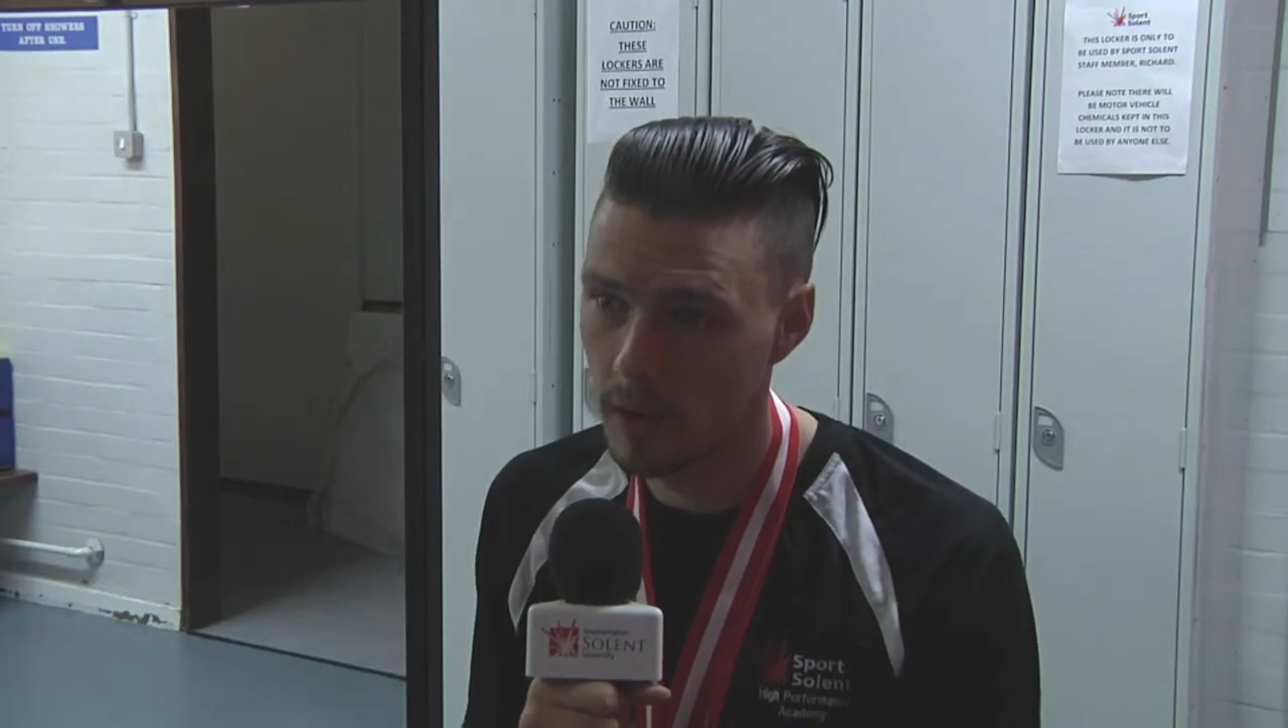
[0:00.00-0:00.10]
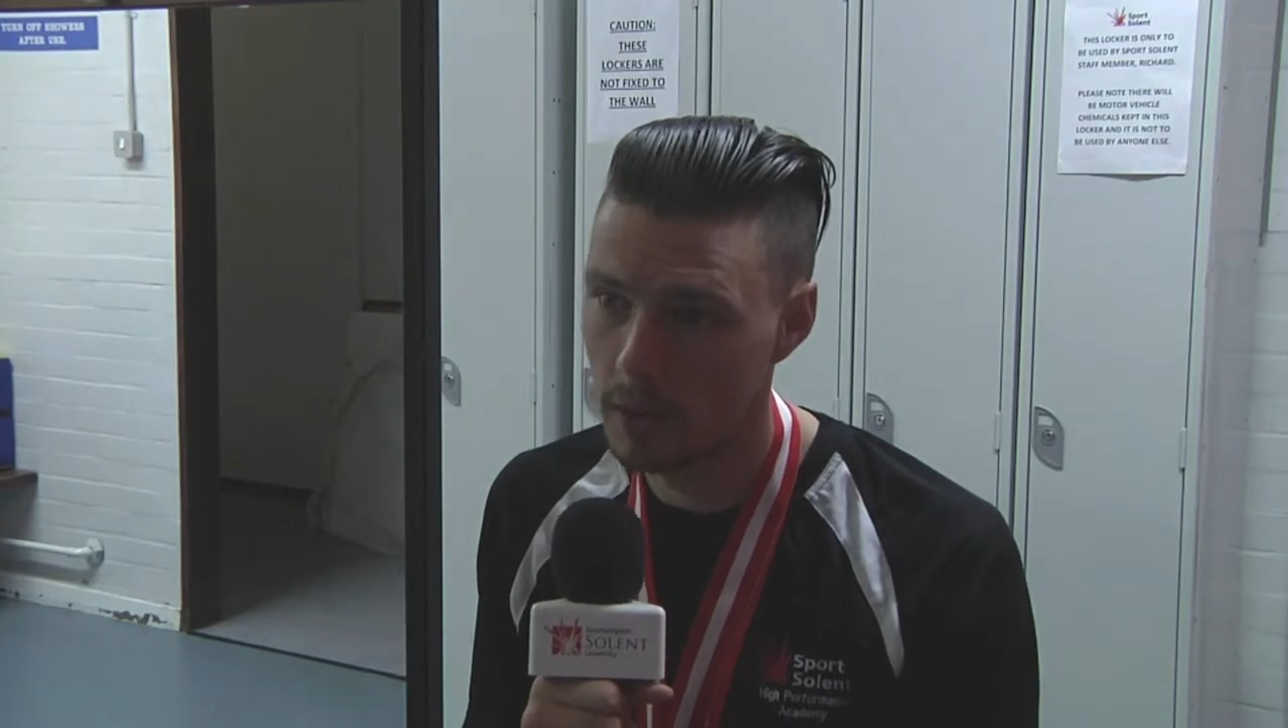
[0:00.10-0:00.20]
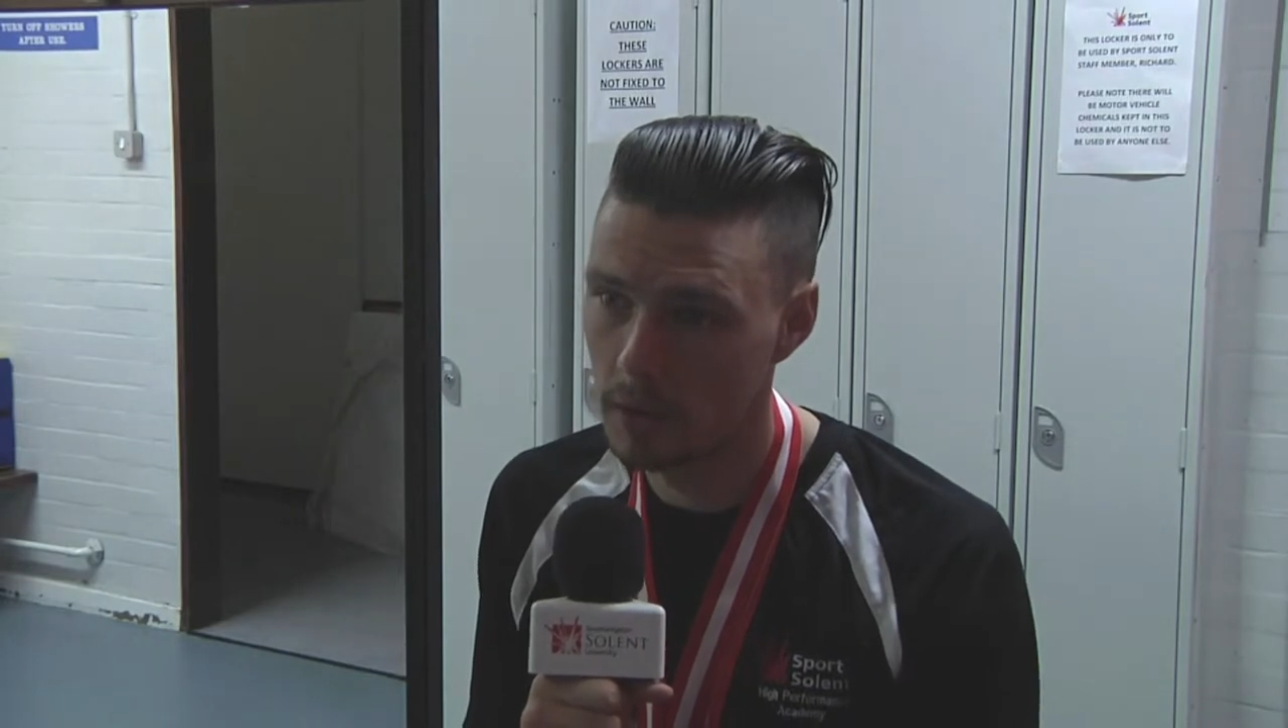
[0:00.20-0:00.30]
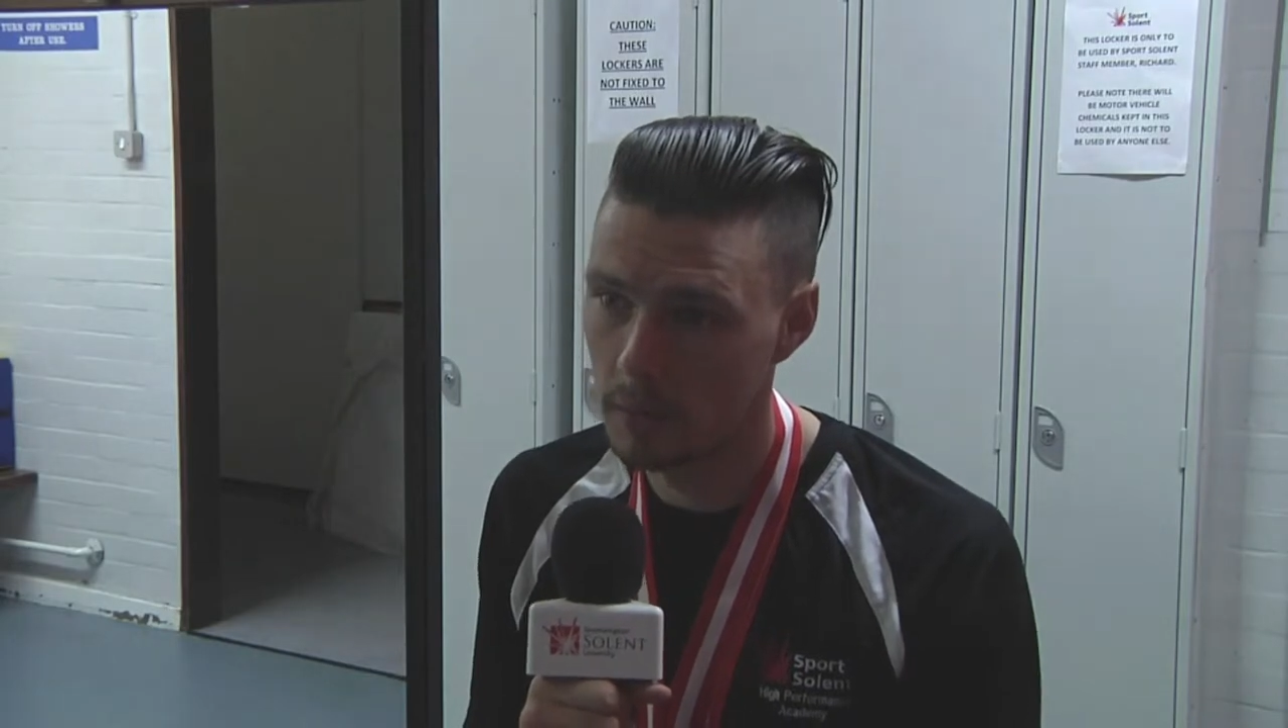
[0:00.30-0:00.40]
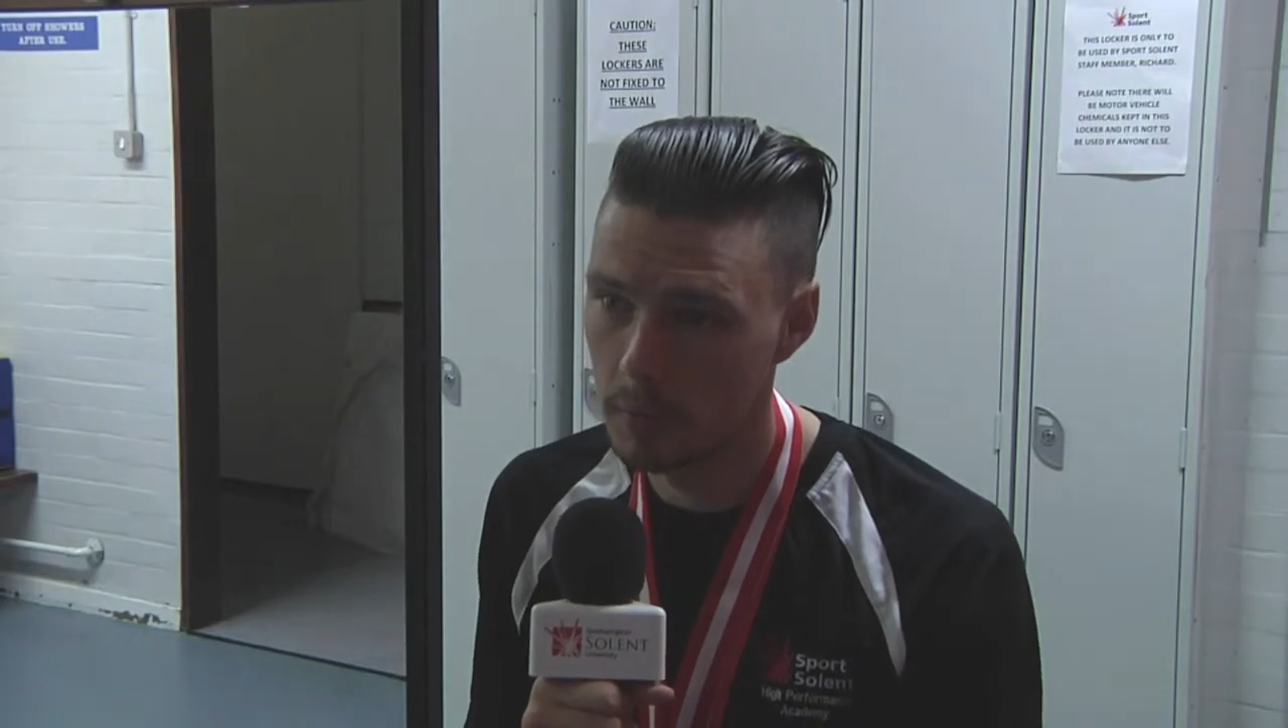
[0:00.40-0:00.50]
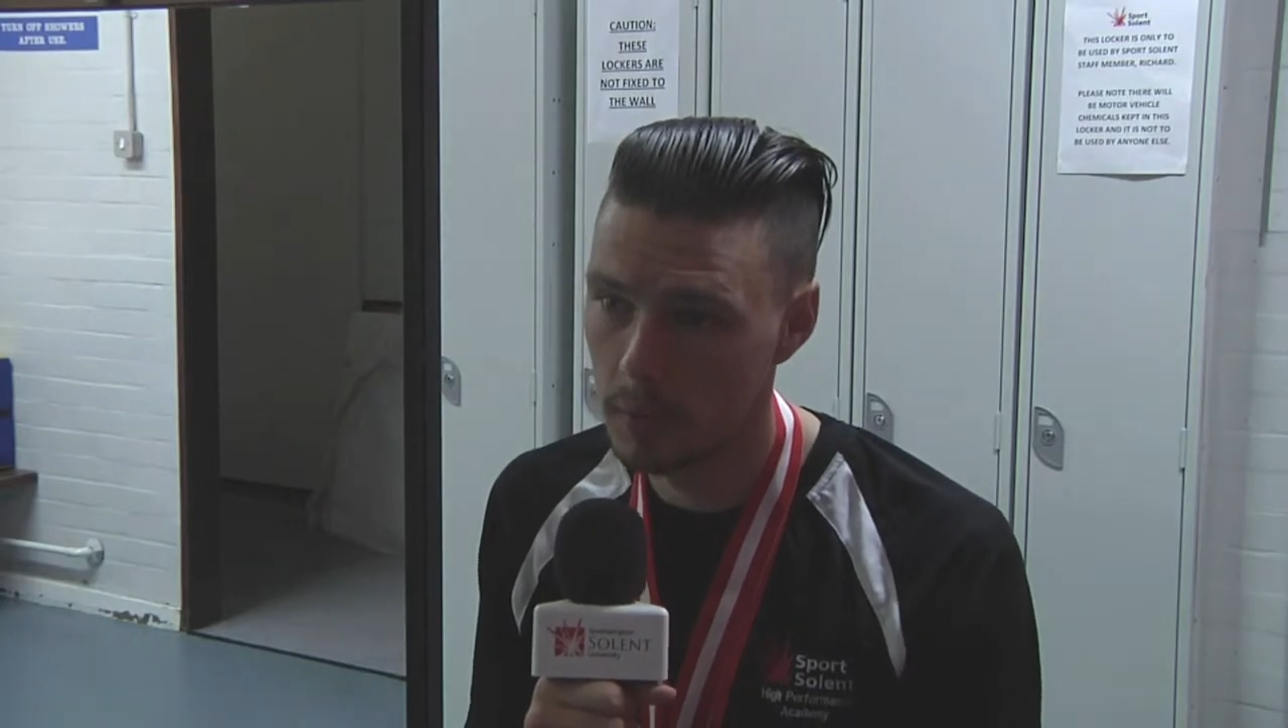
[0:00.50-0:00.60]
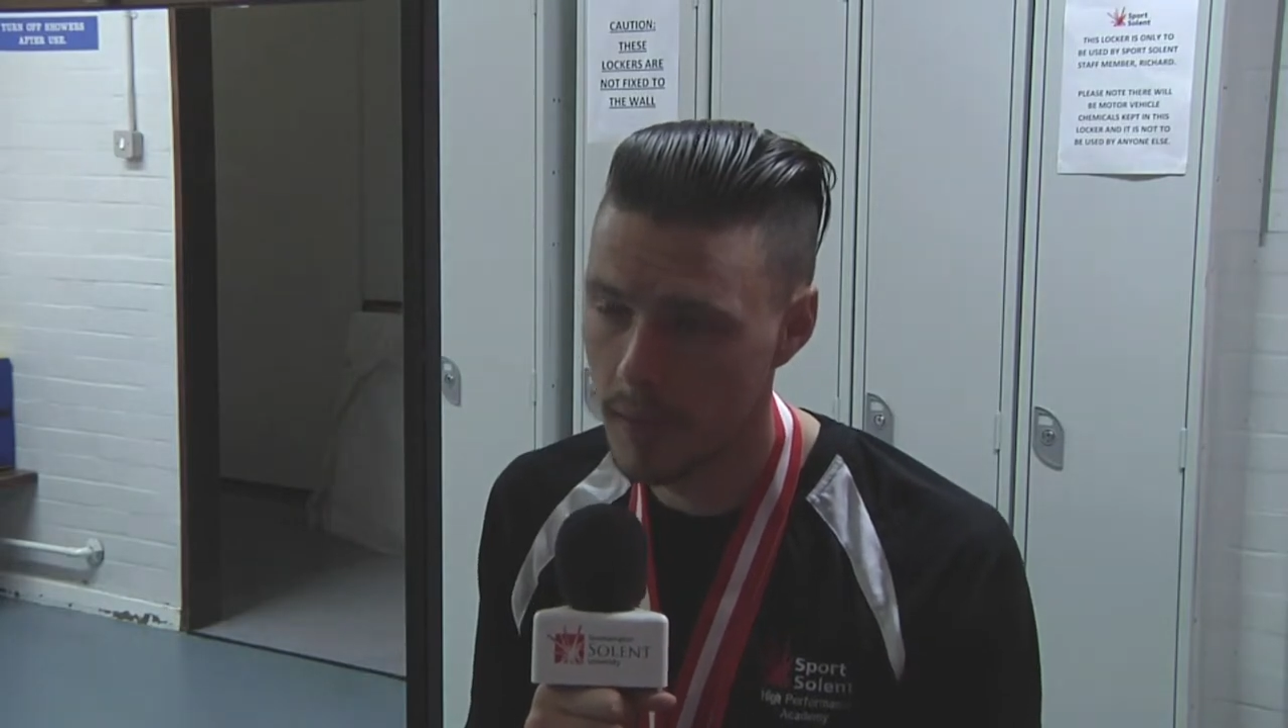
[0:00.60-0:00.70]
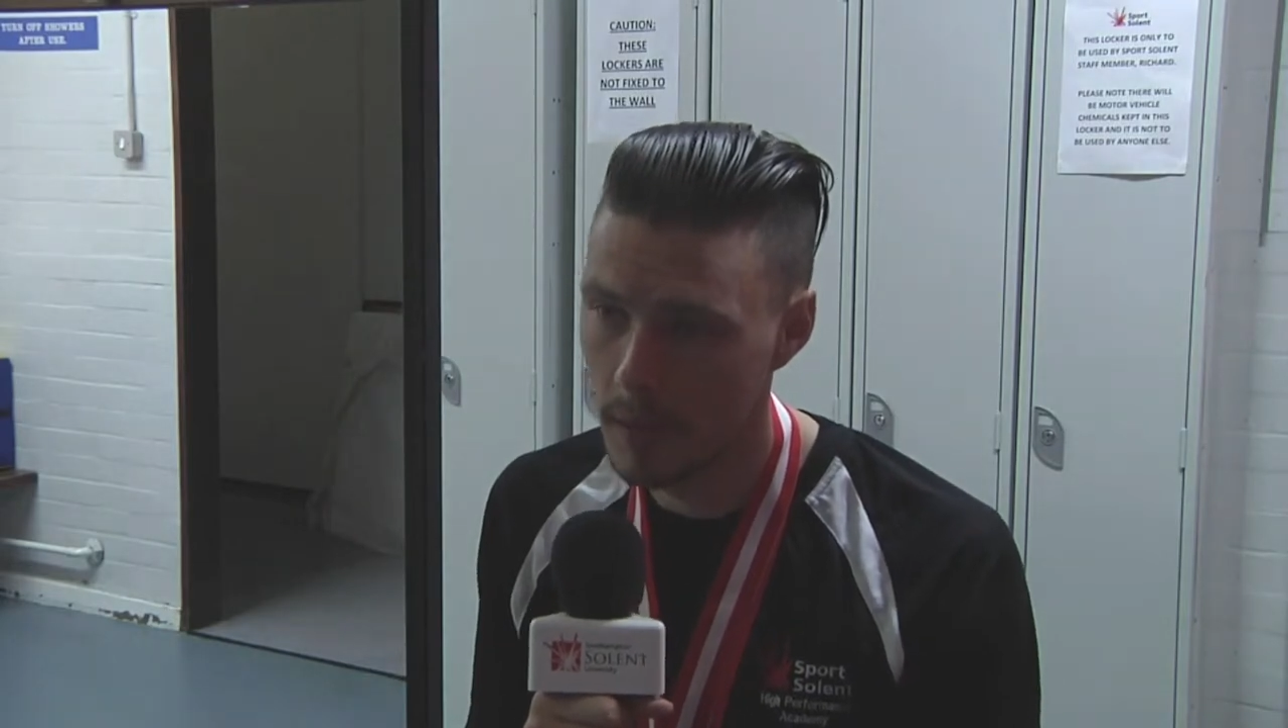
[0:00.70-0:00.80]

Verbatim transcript: high jump.